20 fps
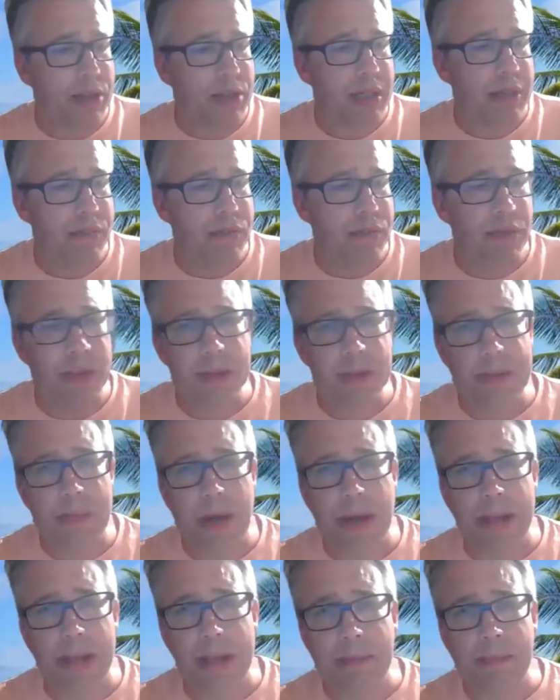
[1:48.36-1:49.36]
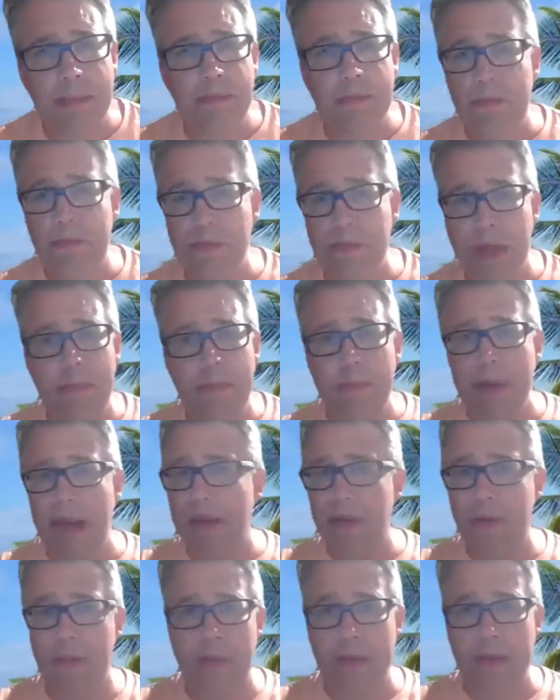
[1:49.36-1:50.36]
influenced by the
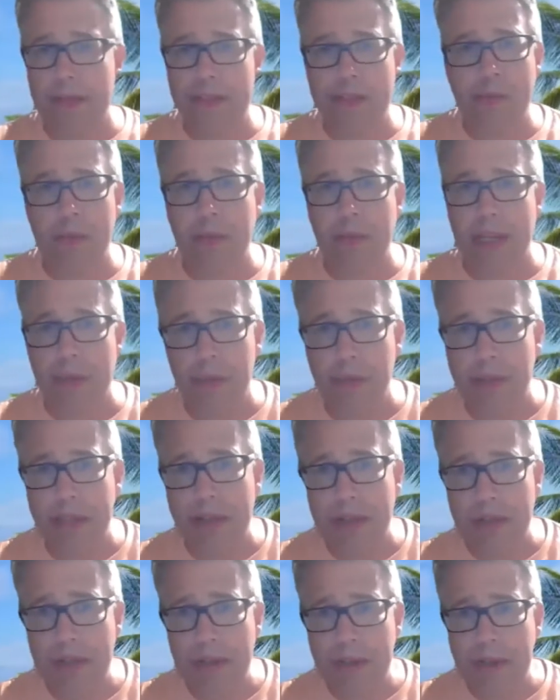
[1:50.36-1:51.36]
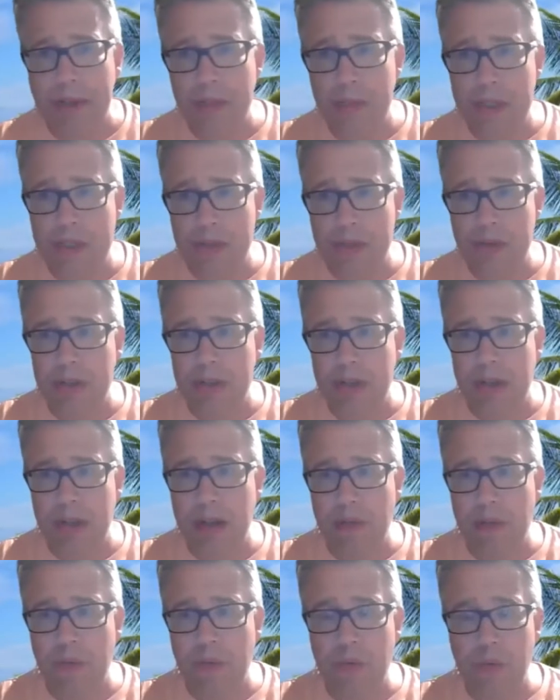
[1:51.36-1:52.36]
piano players he played with, which
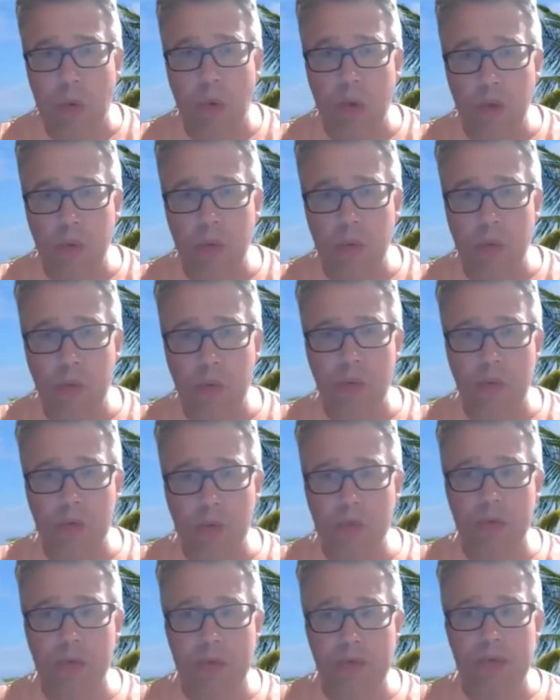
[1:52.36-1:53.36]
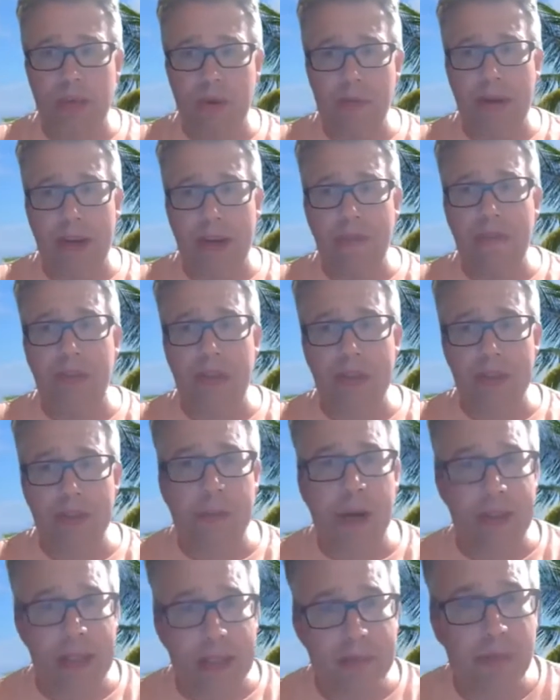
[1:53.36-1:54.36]
all they were influenced
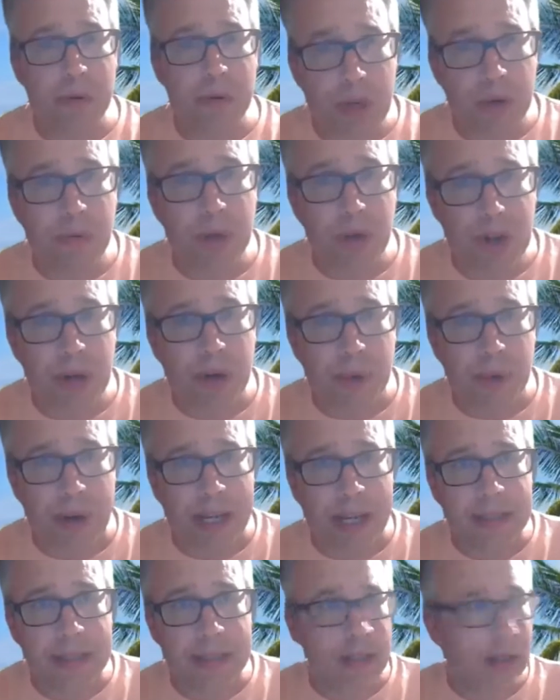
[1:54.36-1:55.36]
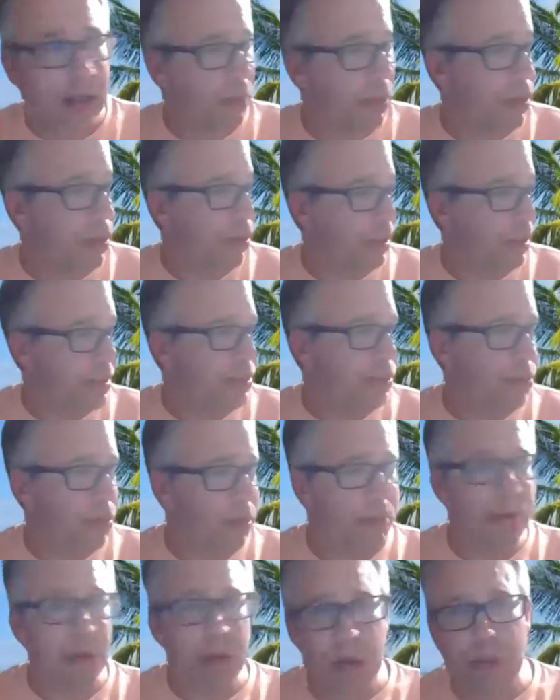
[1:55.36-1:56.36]
by this boogie woogie craze. And when you listen to a
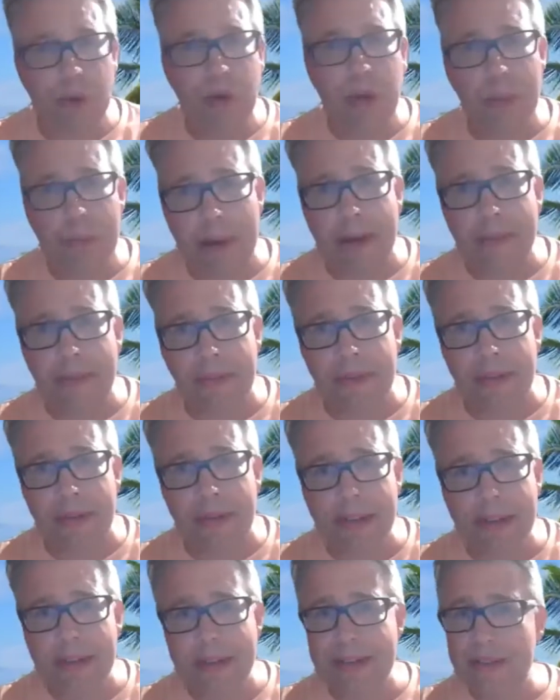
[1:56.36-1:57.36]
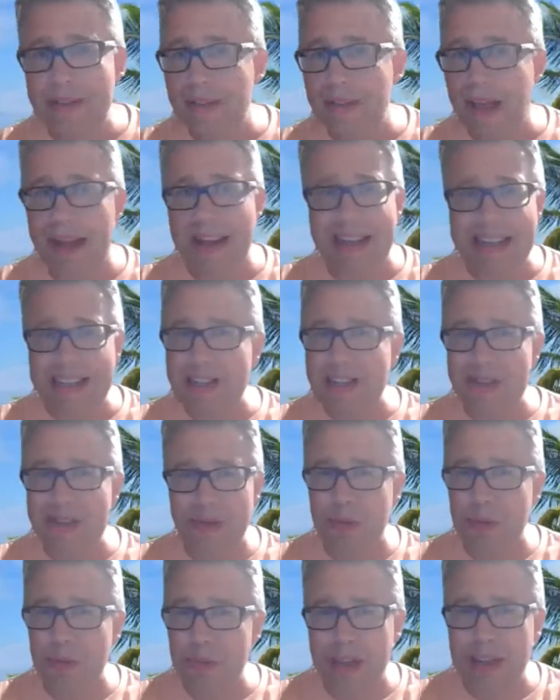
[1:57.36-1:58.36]
boogie woogie pattern, it's a lot easier
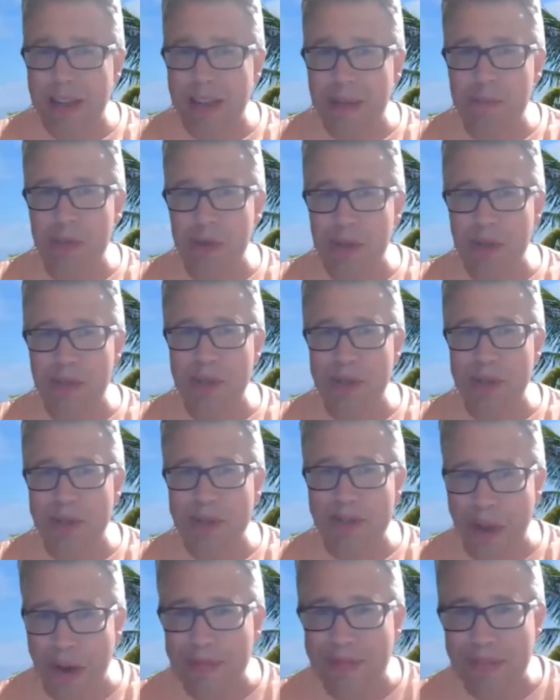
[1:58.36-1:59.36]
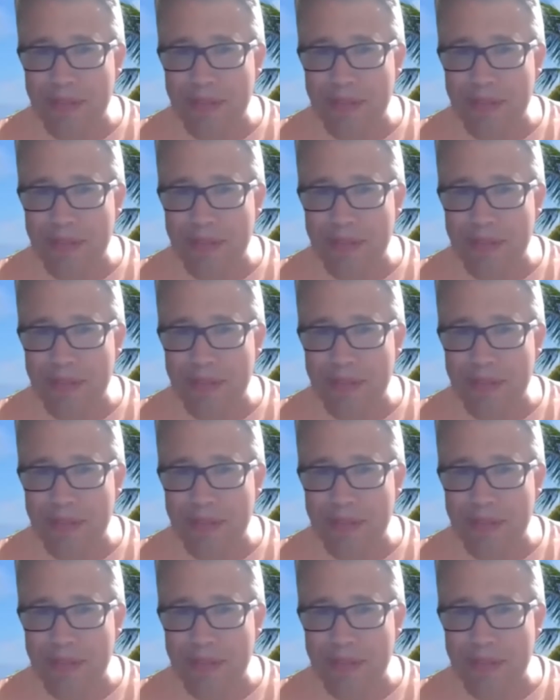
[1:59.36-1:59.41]
to play that boogie woogie stuff